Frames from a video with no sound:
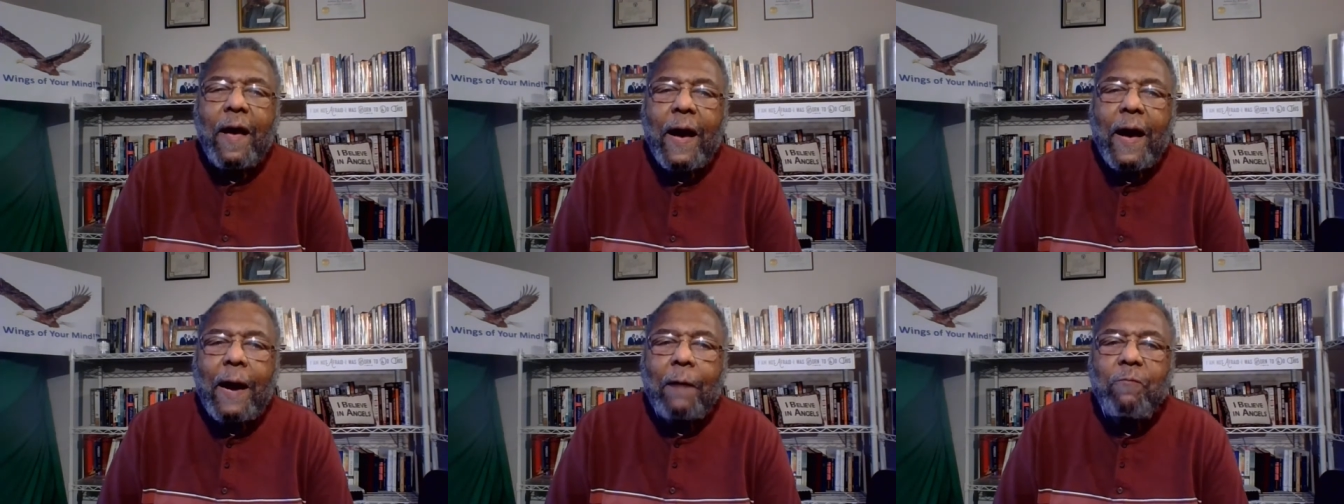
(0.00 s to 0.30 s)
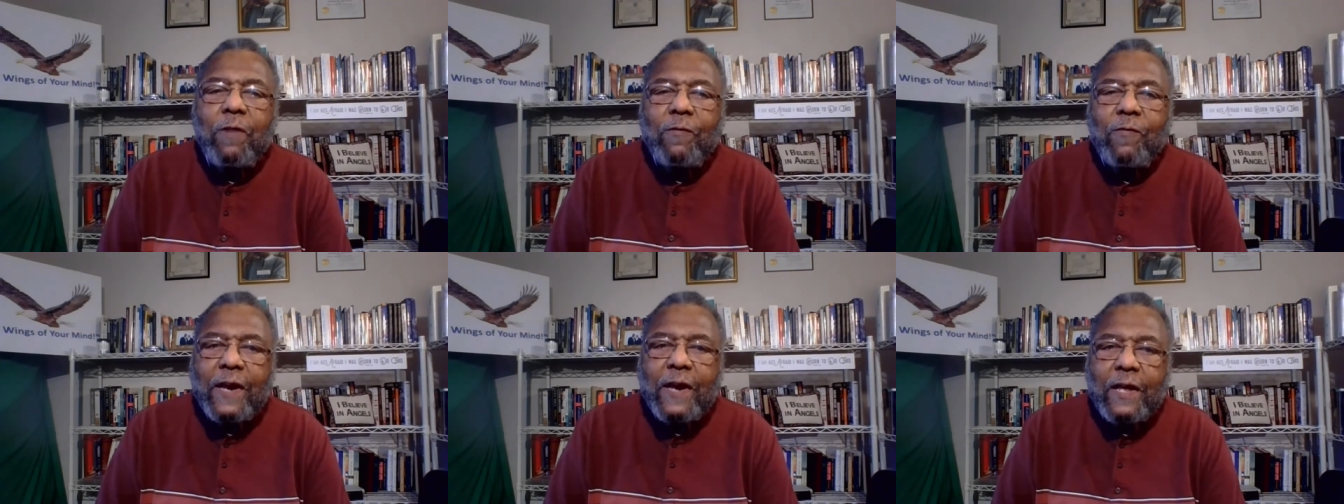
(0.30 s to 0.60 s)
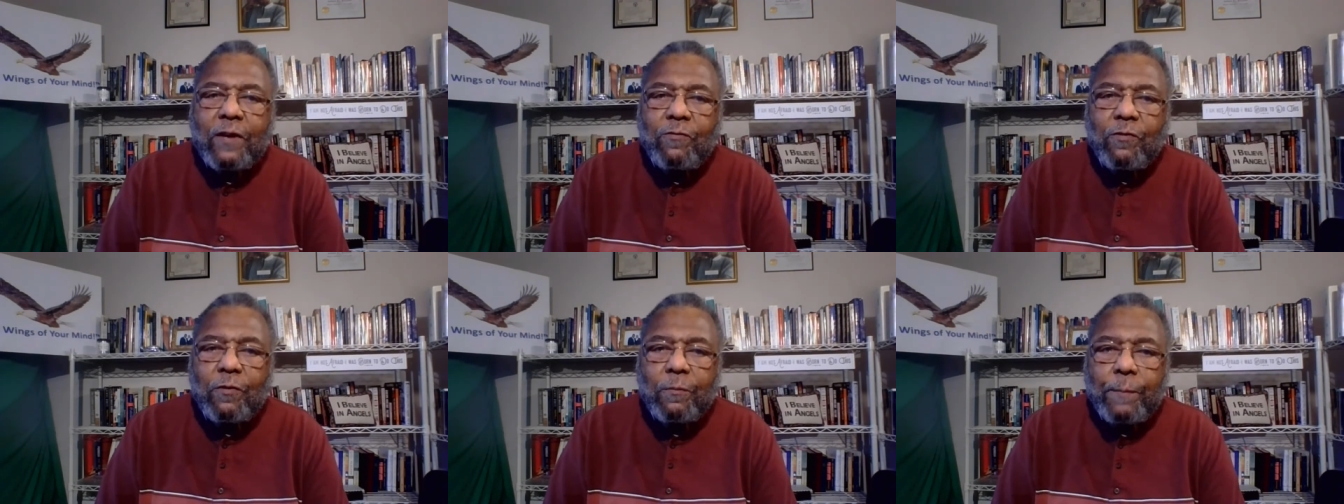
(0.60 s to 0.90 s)
I'm Reverend
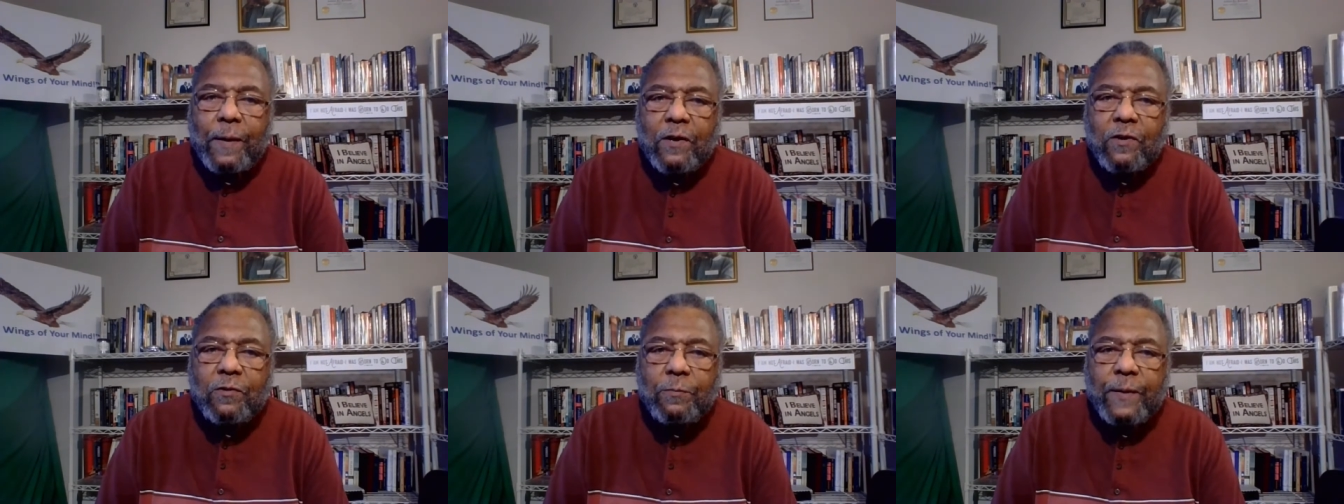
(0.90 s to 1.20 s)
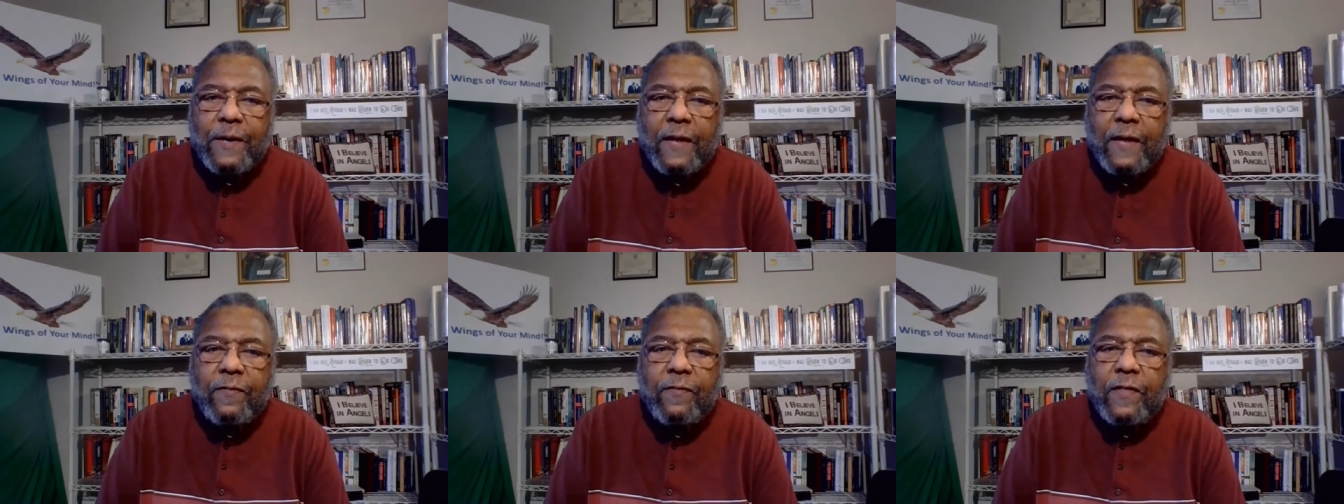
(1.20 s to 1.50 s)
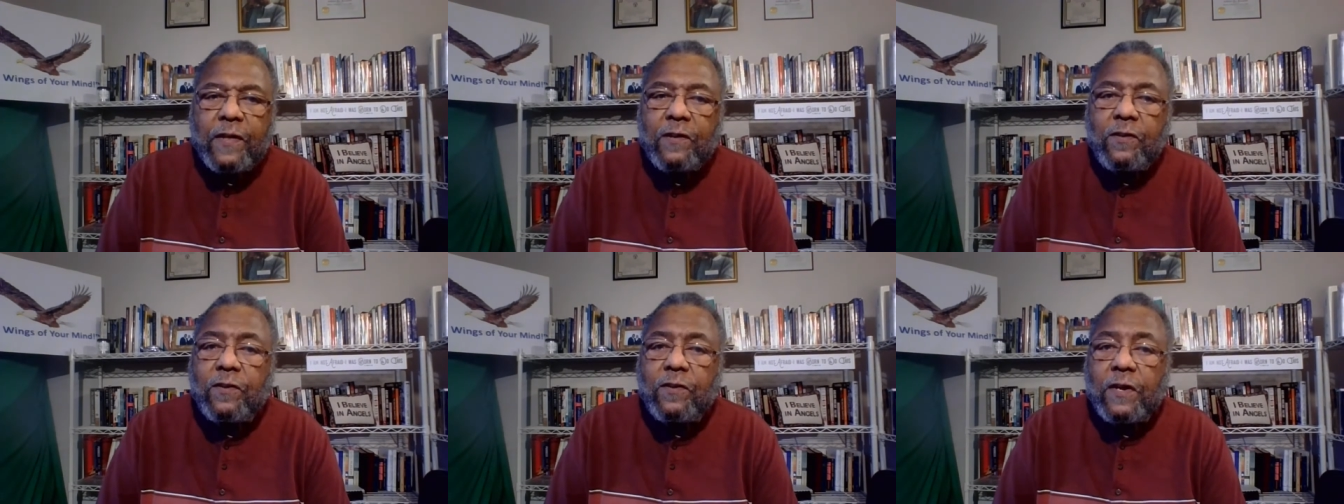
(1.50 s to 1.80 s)
Andrew Bozeman, and
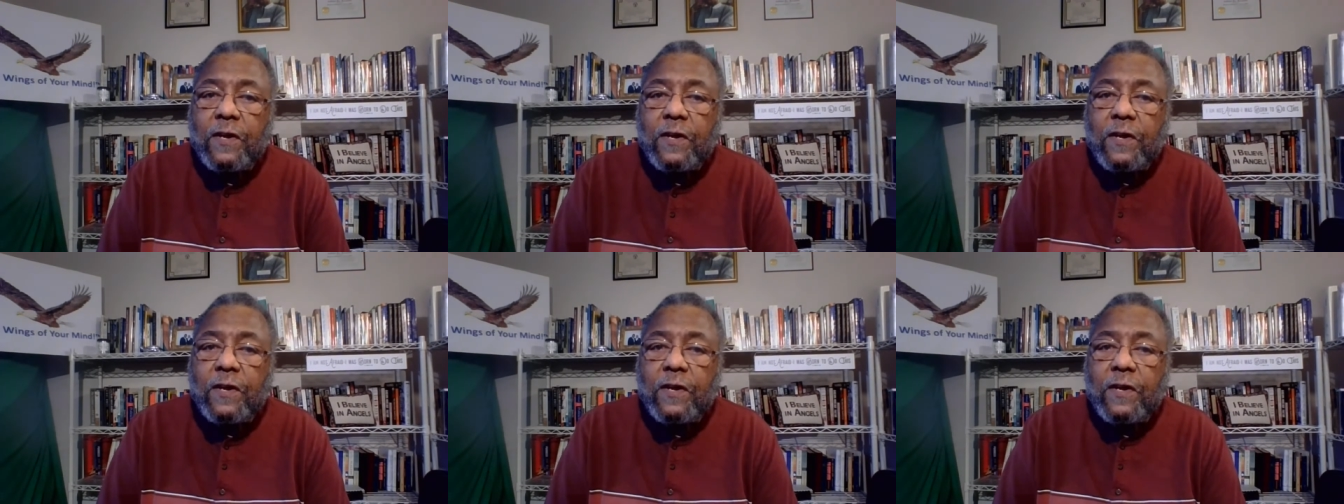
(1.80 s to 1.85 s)
this